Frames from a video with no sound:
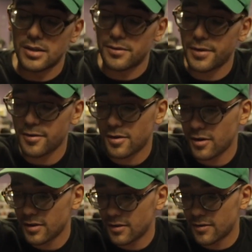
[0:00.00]
Favorite
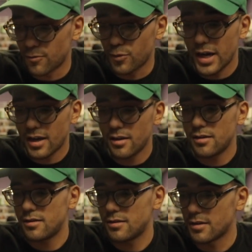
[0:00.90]
card, Ray.
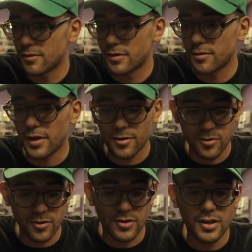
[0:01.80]
If I
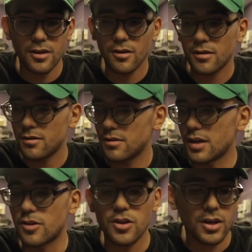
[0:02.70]
could just see her,
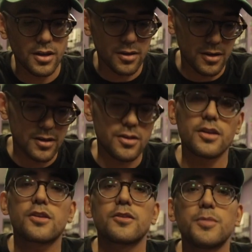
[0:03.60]
and
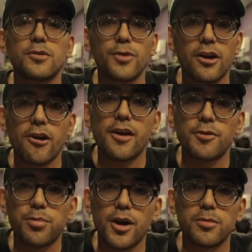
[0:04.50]
it's because me and Ray are
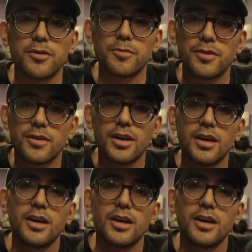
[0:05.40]
having problems.